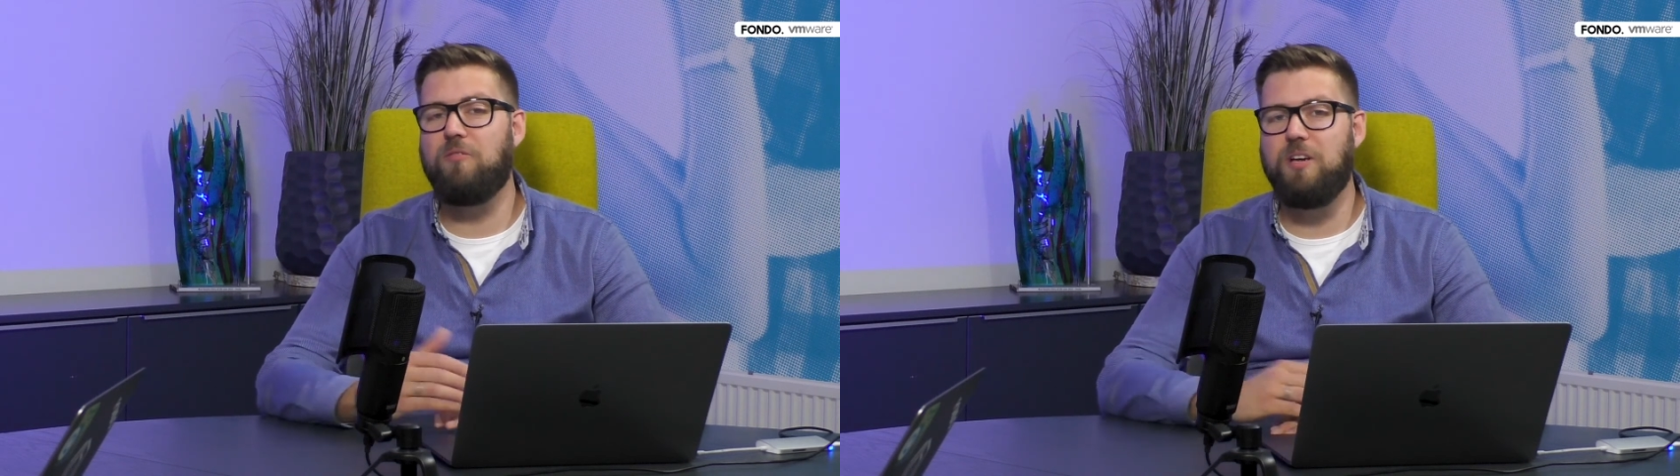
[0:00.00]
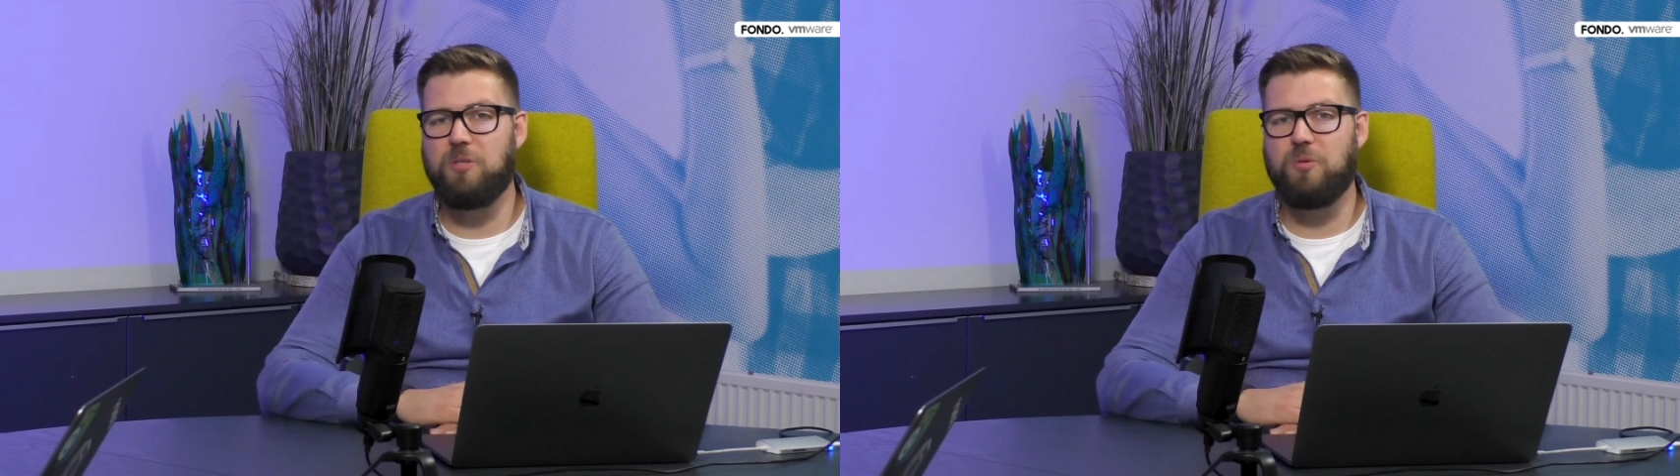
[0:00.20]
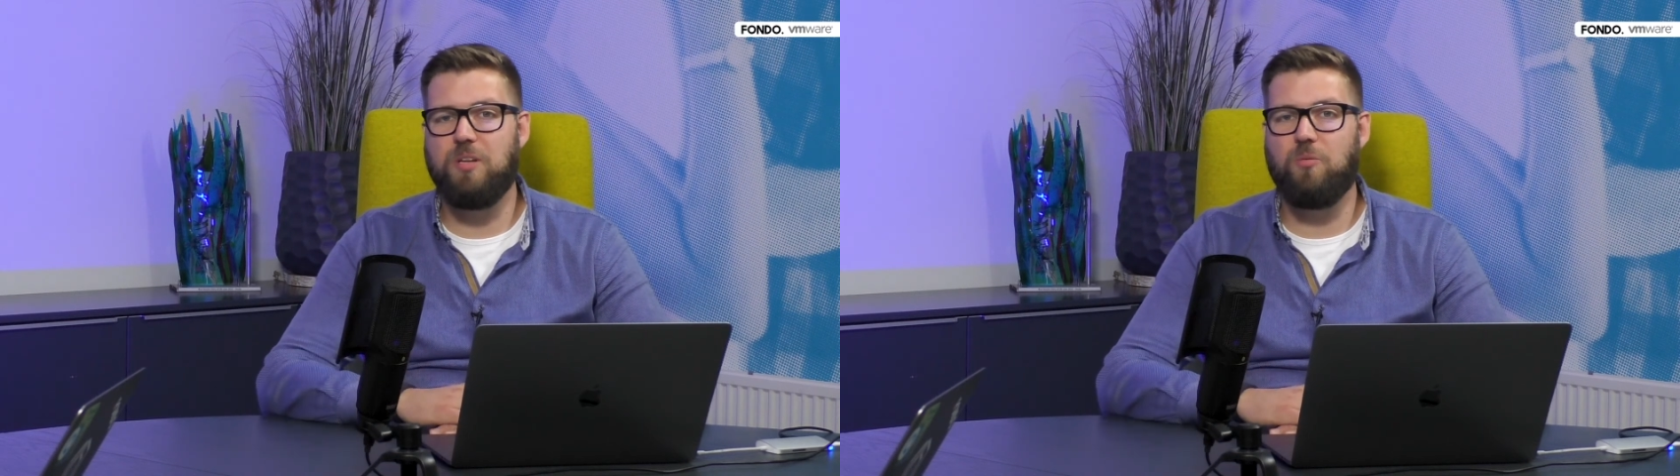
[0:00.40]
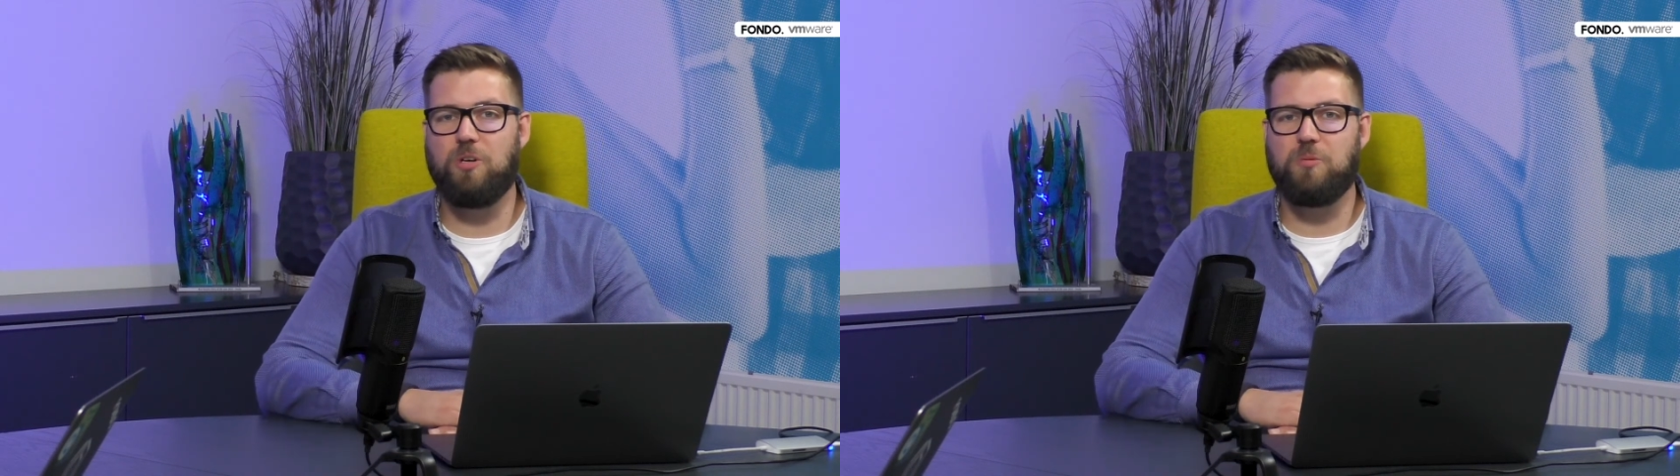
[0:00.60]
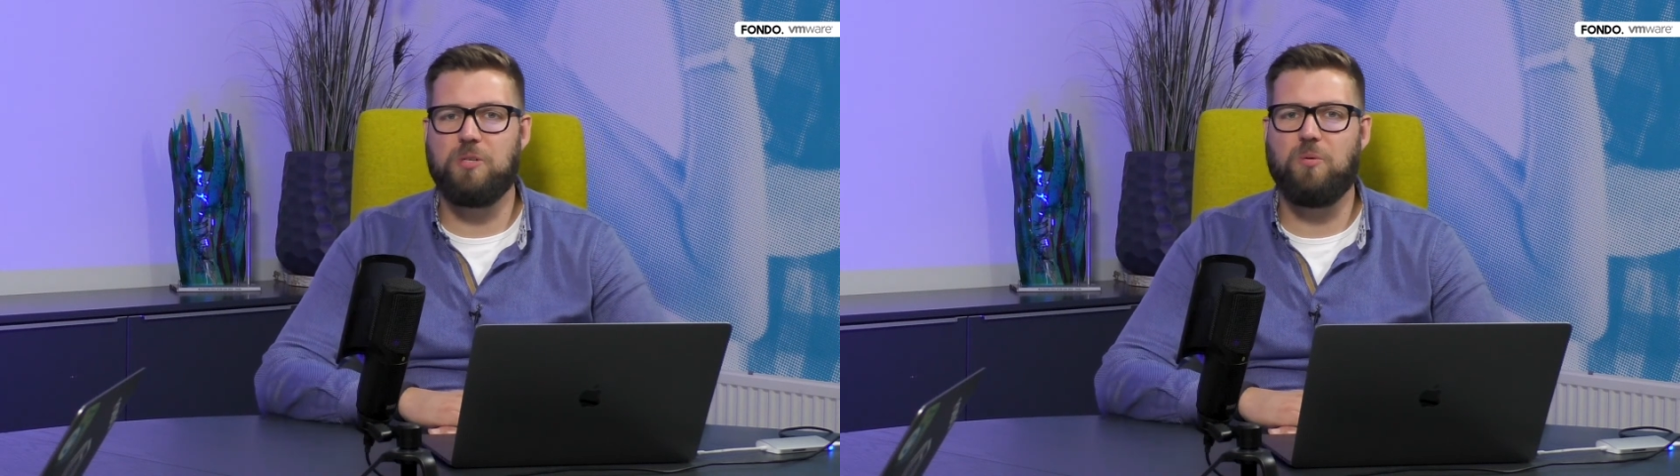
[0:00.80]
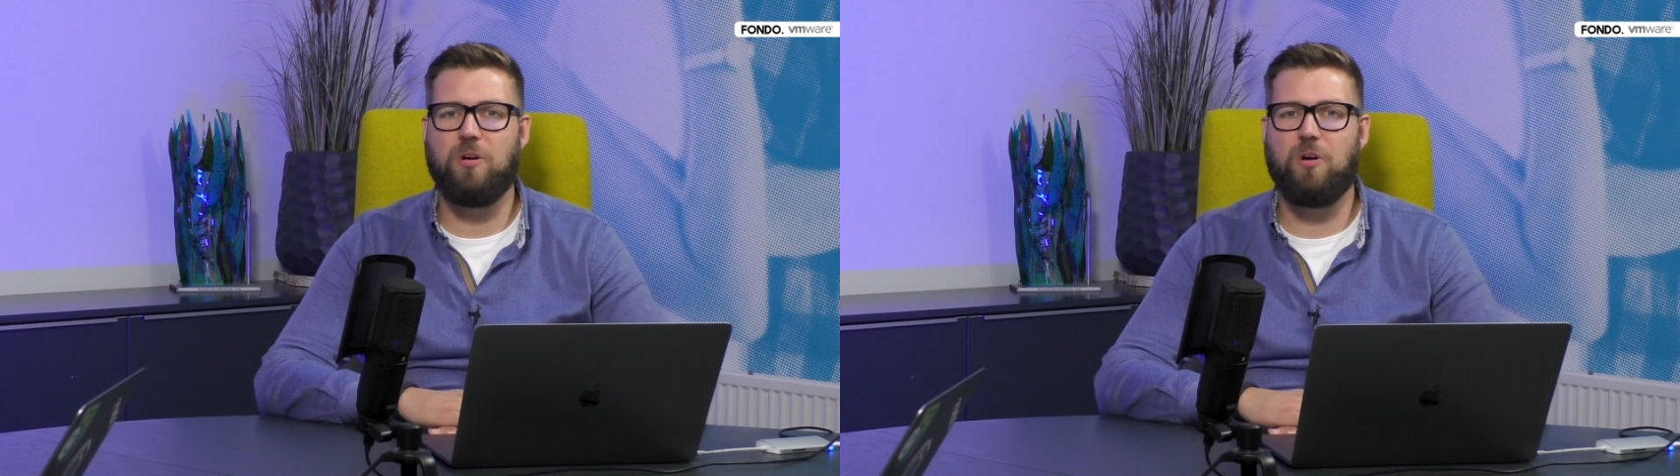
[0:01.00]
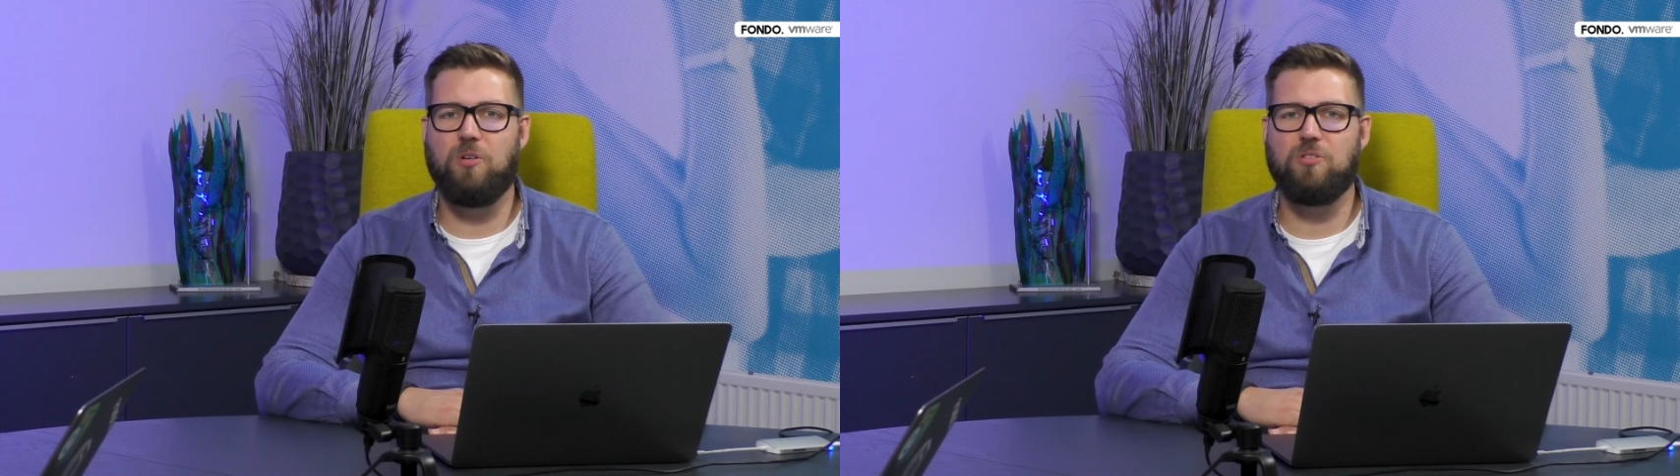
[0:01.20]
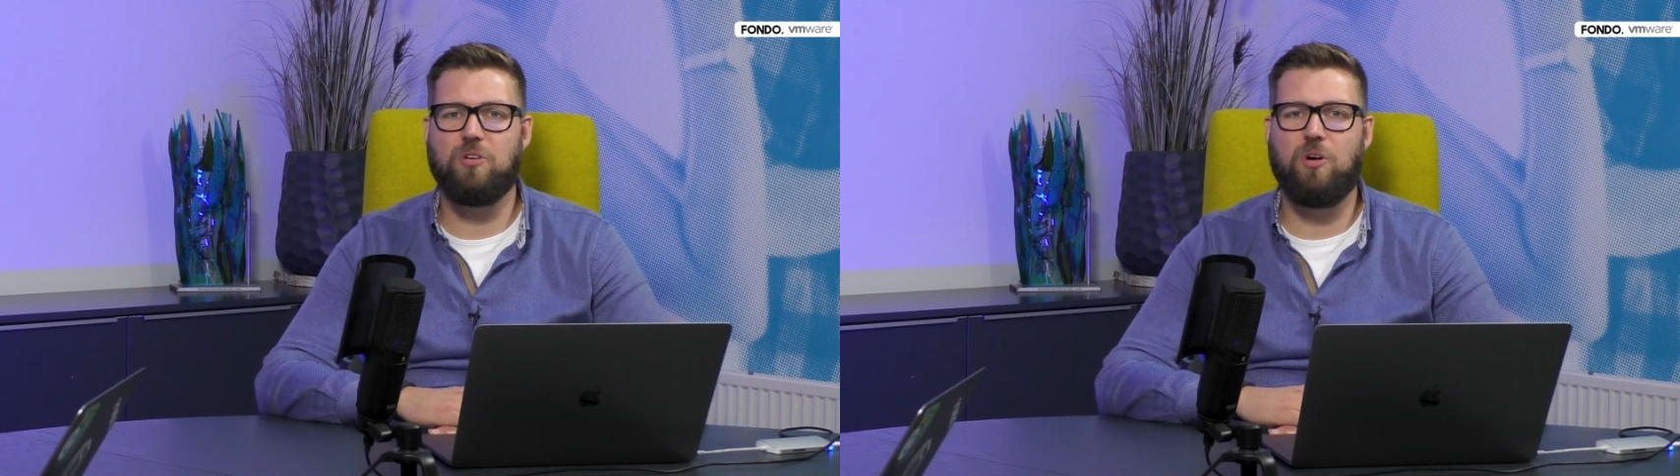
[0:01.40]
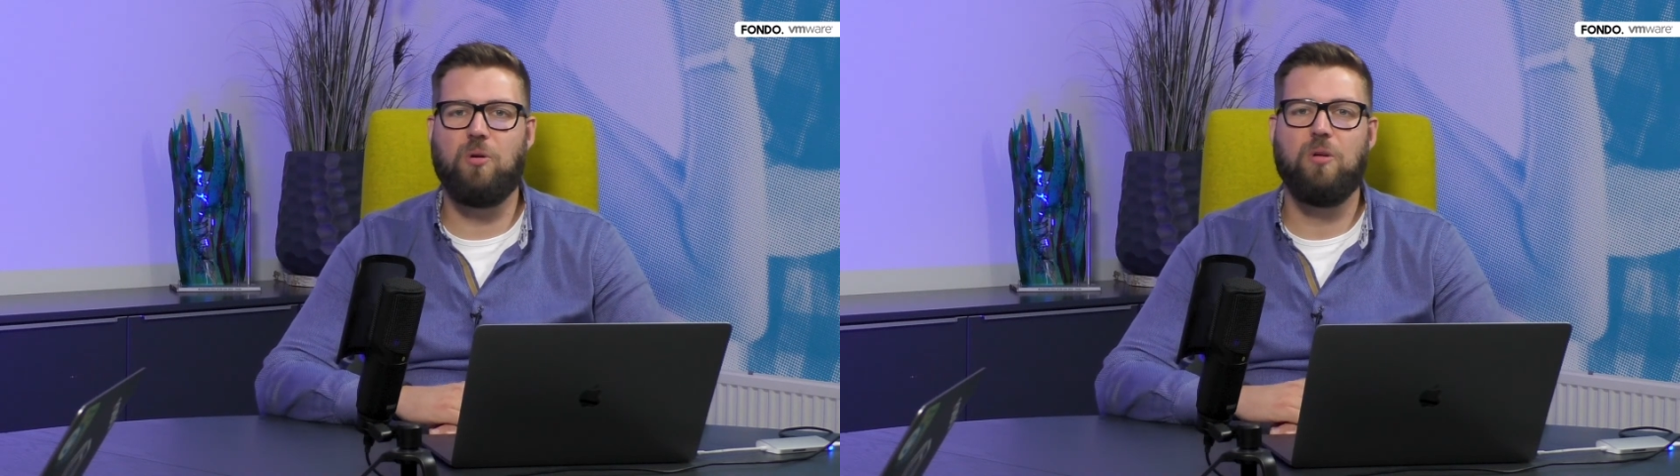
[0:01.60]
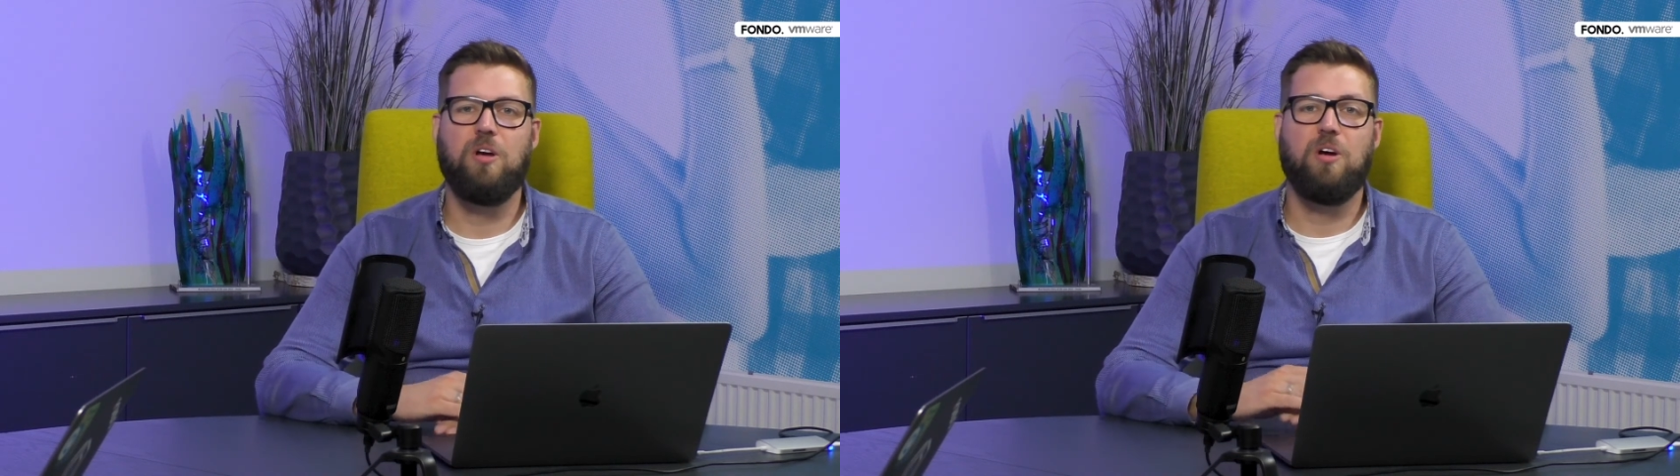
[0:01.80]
features within the Workspace ONE console.